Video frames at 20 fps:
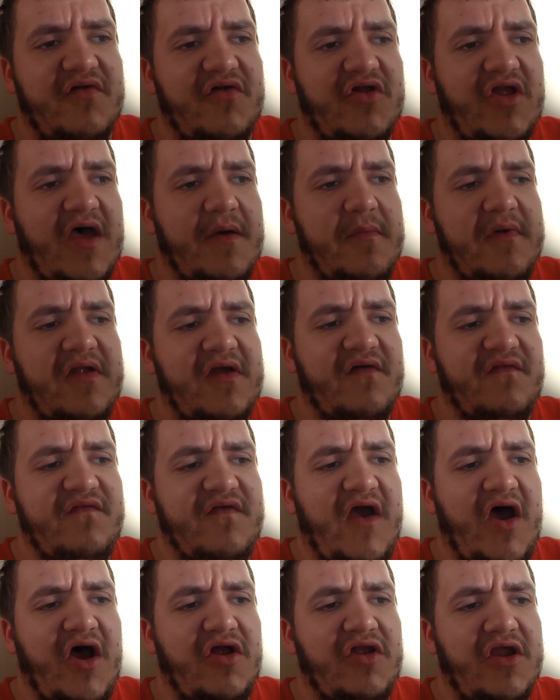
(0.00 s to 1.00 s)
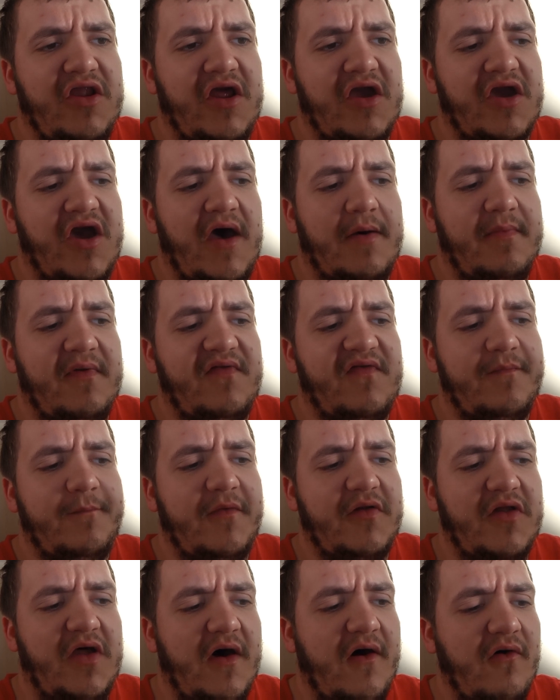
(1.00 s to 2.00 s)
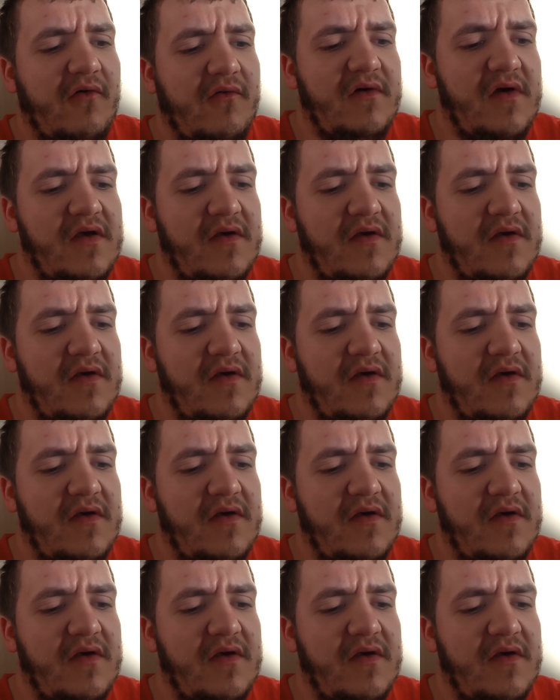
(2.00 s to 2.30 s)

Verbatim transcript: Let me know down in the comments below.